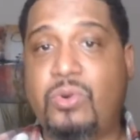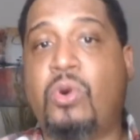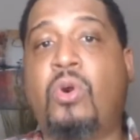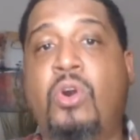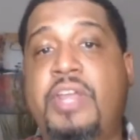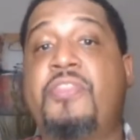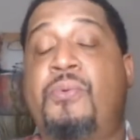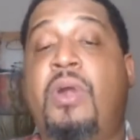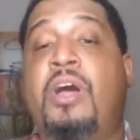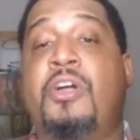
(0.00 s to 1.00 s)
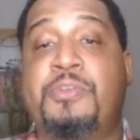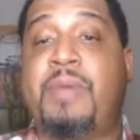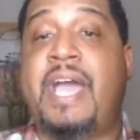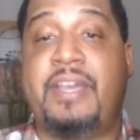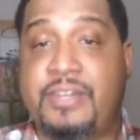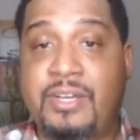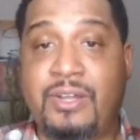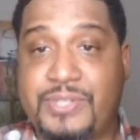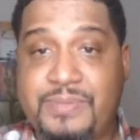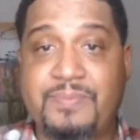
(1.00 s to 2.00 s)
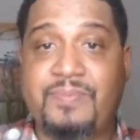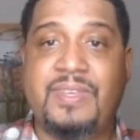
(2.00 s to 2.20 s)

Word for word: or enthralled by a cult.